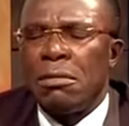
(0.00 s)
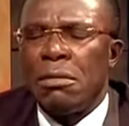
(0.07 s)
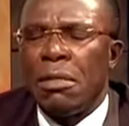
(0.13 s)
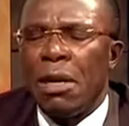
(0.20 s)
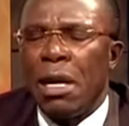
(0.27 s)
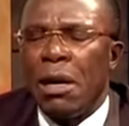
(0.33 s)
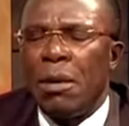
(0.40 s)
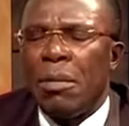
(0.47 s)

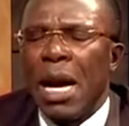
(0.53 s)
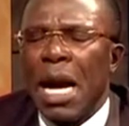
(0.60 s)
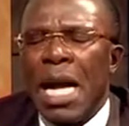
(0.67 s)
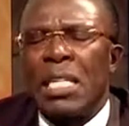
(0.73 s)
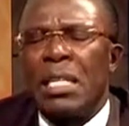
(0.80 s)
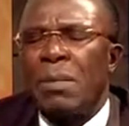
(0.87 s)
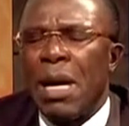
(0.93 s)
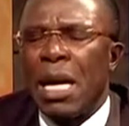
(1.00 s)
I
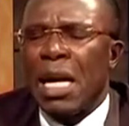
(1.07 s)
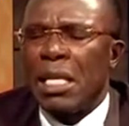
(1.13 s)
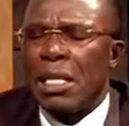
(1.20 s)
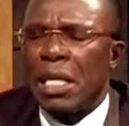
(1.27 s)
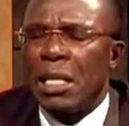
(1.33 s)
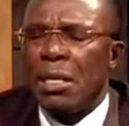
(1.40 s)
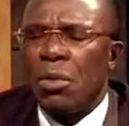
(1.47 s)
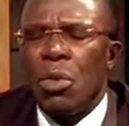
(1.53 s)
asked the bank, I
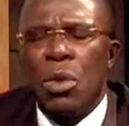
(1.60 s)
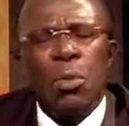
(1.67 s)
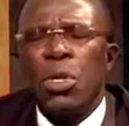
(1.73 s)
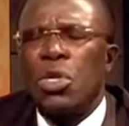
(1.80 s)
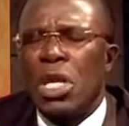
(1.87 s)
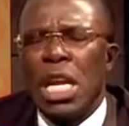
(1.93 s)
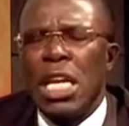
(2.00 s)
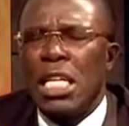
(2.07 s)
said, we
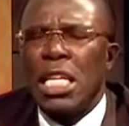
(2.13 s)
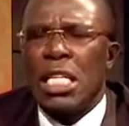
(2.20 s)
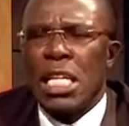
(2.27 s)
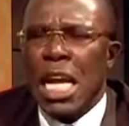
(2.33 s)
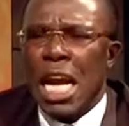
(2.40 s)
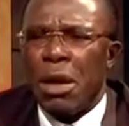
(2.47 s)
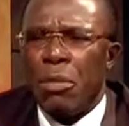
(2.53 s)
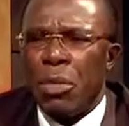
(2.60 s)
must lend this
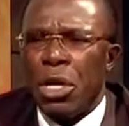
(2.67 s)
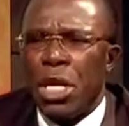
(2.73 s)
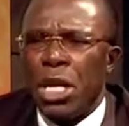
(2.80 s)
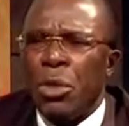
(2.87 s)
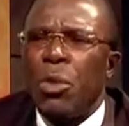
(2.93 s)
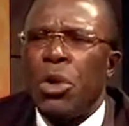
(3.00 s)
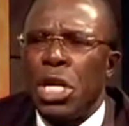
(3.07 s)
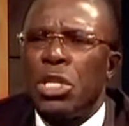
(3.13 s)
guy money. He
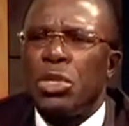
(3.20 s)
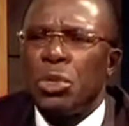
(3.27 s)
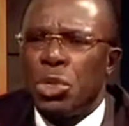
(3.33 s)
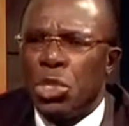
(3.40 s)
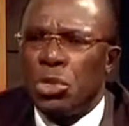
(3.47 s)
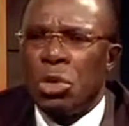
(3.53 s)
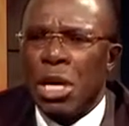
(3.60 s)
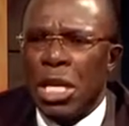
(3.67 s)
wanted to
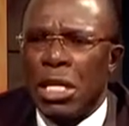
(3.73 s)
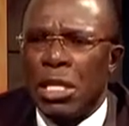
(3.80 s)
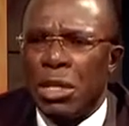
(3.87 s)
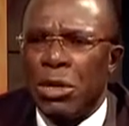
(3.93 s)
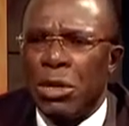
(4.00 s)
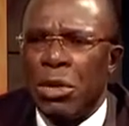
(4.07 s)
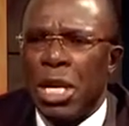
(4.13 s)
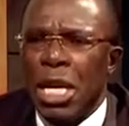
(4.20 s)
trade, you
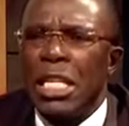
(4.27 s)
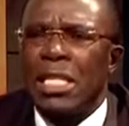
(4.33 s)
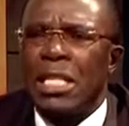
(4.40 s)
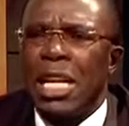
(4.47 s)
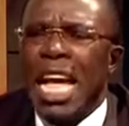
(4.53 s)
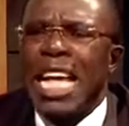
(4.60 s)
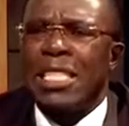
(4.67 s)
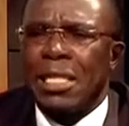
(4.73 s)
know, let's
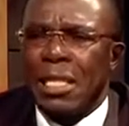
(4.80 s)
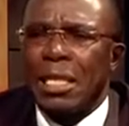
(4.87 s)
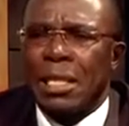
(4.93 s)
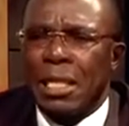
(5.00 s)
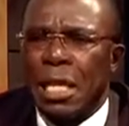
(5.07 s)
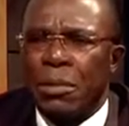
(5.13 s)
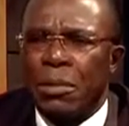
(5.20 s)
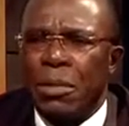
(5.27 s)
assist
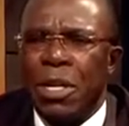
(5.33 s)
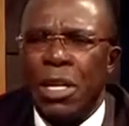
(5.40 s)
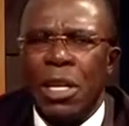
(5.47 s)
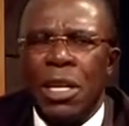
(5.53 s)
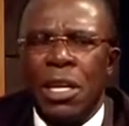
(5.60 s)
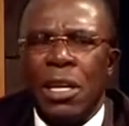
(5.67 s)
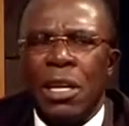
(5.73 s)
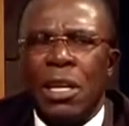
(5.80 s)
him.
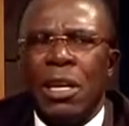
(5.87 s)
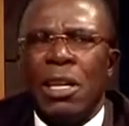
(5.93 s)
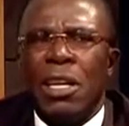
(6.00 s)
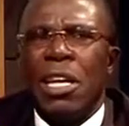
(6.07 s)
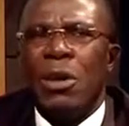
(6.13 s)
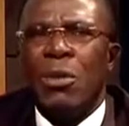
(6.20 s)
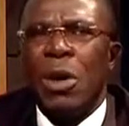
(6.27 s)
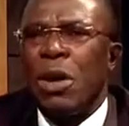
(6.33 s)
Okay.
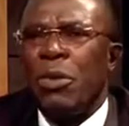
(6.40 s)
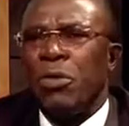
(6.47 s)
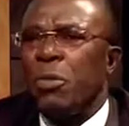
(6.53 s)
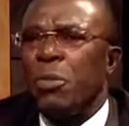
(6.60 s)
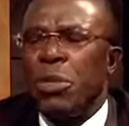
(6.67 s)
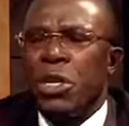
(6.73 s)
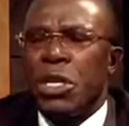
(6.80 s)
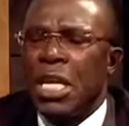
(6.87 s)
They were of
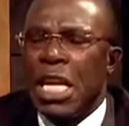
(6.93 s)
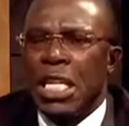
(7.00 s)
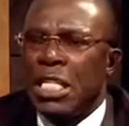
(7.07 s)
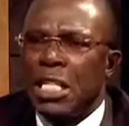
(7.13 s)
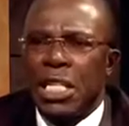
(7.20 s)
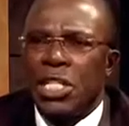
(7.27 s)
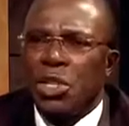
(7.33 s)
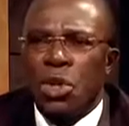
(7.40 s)
opinion that
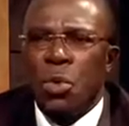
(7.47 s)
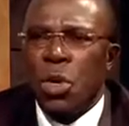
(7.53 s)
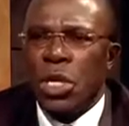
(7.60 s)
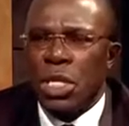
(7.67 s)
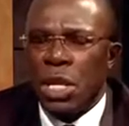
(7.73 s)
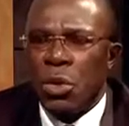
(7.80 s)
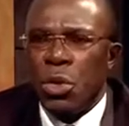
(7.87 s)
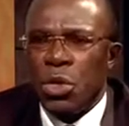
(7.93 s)
this is not what
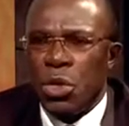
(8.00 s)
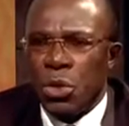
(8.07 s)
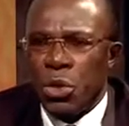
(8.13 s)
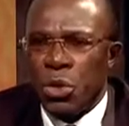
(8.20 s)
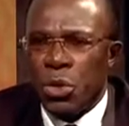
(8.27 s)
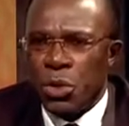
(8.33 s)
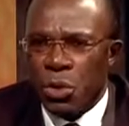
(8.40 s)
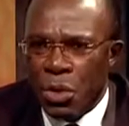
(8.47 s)
they want to
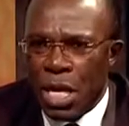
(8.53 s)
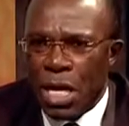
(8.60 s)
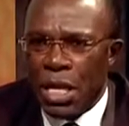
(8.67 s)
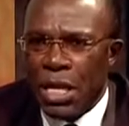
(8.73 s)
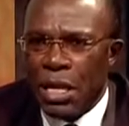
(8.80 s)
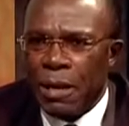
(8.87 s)
do. Go ahead.